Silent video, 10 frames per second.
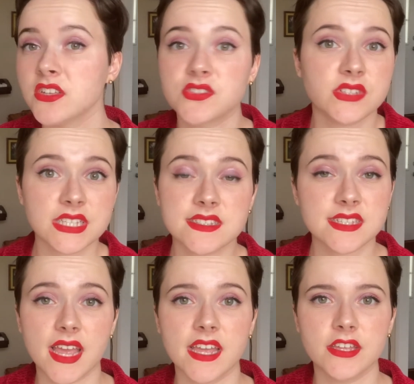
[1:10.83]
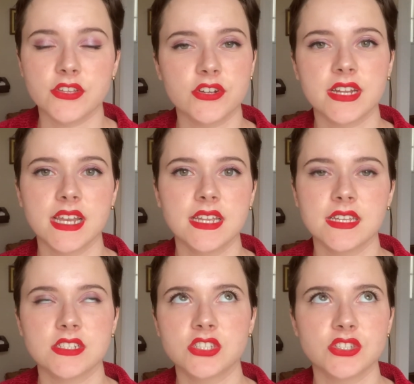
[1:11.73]
So let's say you're getting
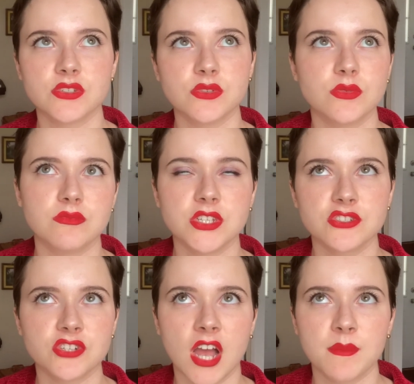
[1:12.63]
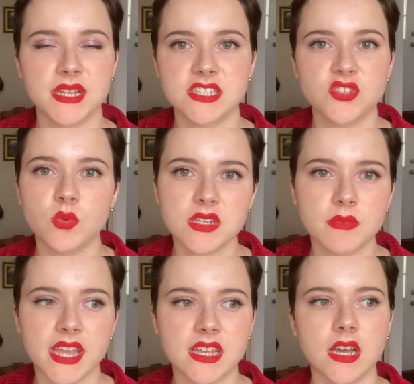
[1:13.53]
into your job because you want to
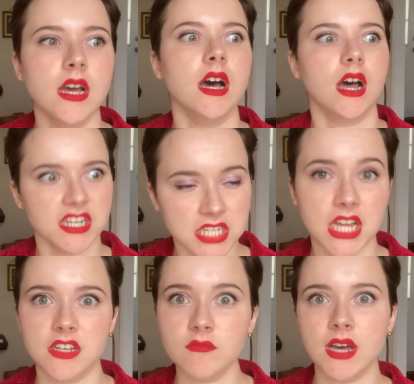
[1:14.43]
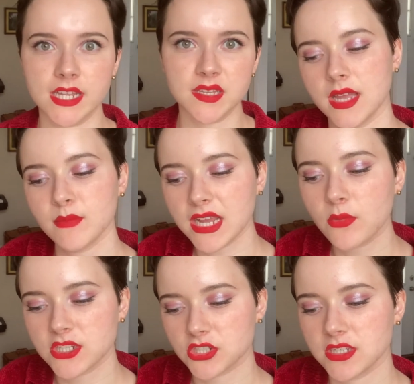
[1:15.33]
make a ton of money. And my
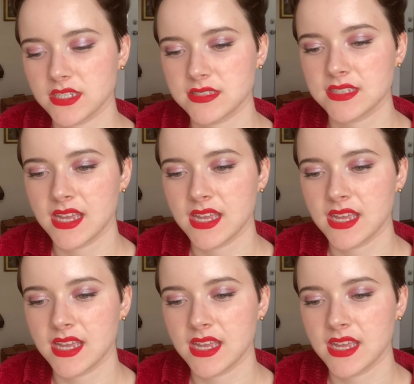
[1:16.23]
question is,